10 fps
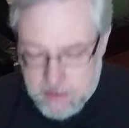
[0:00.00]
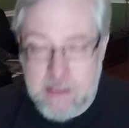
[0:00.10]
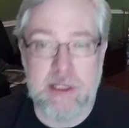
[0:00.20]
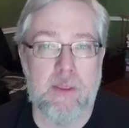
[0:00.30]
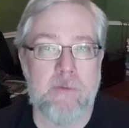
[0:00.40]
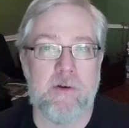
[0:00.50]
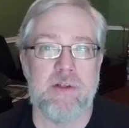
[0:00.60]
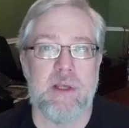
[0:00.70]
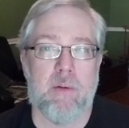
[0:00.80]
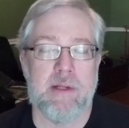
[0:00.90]
So the
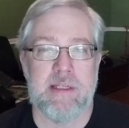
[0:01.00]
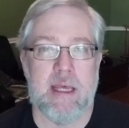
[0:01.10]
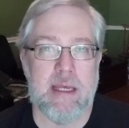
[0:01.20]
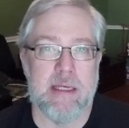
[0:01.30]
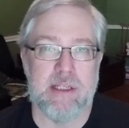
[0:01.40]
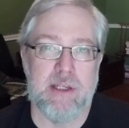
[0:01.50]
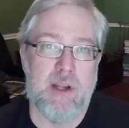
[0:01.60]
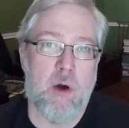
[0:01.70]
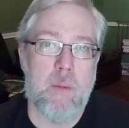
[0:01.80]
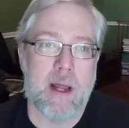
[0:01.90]
first thing I want to say is
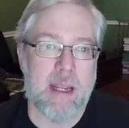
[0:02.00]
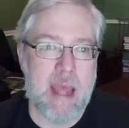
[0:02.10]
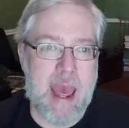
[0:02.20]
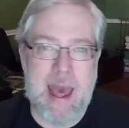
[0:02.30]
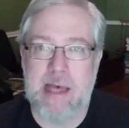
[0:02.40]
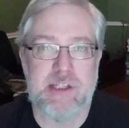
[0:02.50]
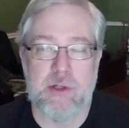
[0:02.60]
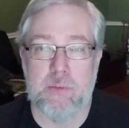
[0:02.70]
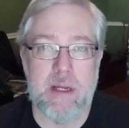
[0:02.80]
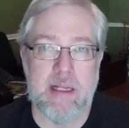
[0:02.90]
nobody has
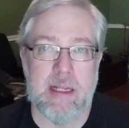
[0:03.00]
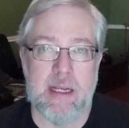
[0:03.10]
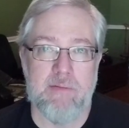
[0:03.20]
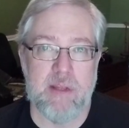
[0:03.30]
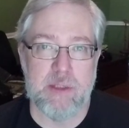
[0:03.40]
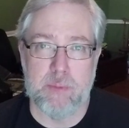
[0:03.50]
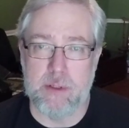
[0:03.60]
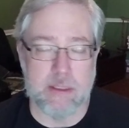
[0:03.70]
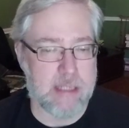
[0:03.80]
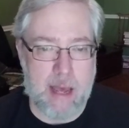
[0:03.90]
to read any of these
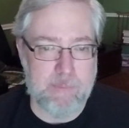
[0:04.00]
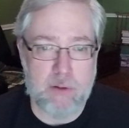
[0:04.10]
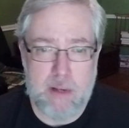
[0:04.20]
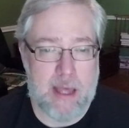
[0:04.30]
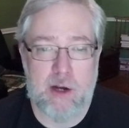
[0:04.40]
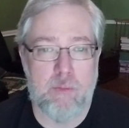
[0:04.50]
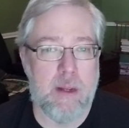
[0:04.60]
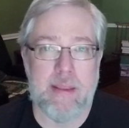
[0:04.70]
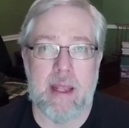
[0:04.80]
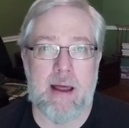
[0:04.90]
books. I don't
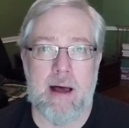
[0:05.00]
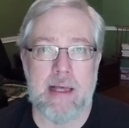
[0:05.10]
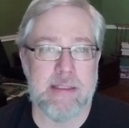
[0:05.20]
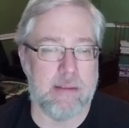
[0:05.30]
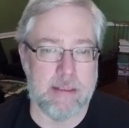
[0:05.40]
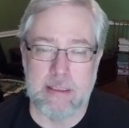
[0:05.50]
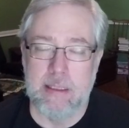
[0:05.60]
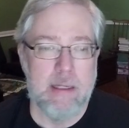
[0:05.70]
mean that hostily.